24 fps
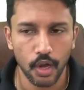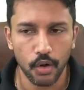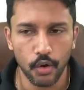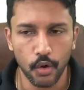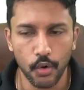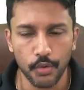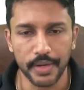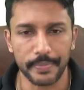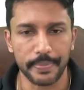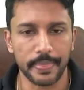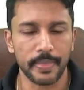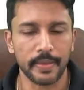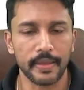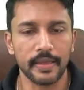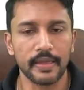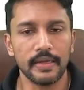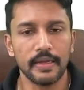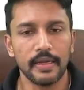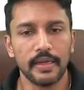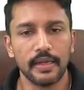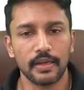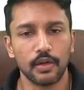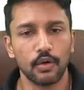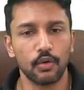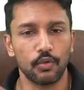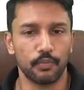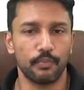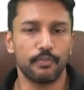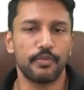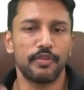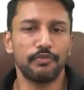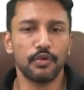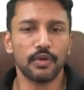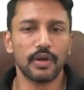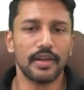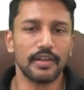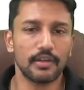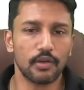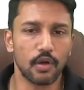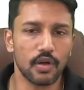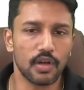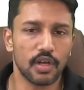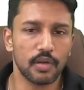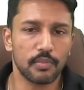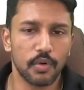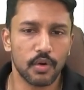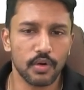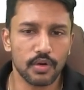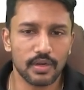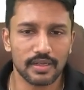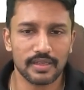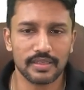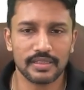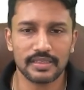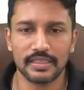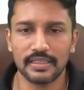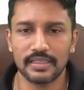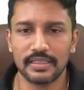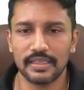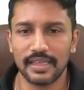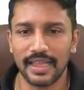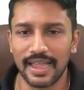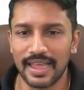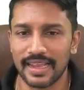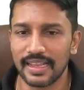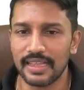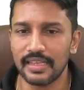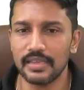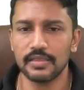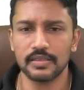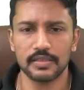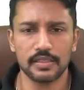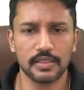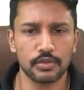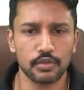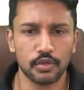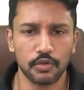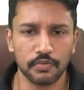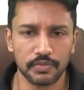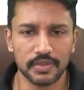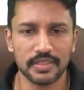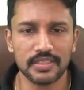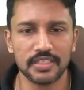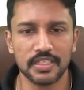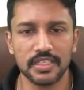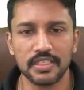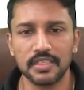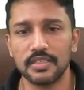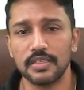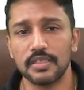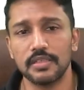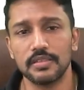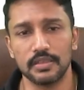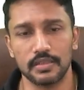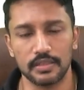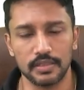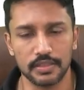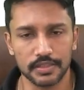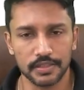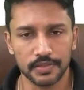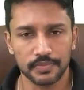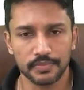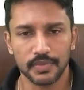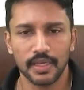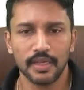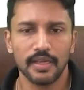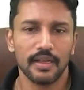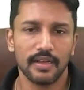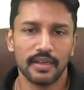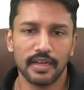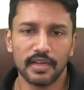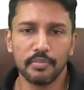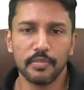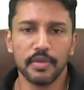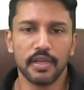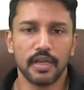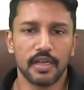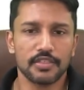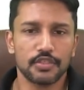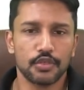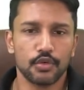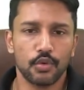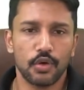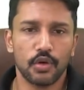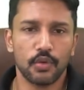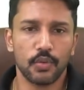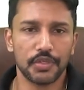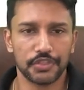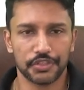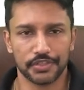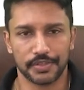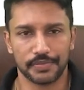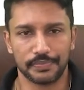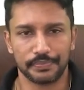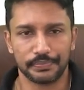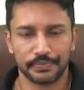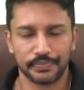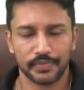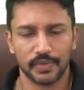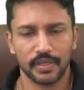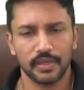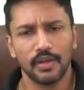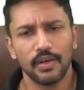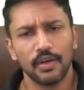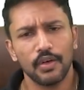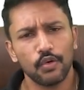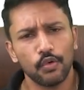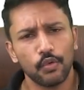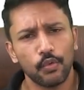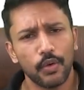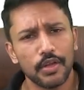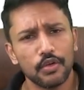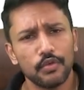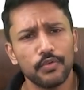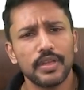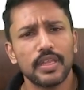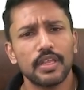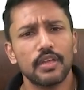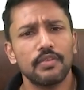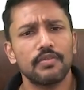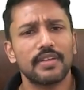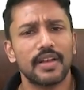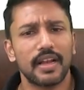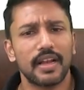Okay. Now, before I talk about the analysis of GT results, let me ask you a question. Why do we give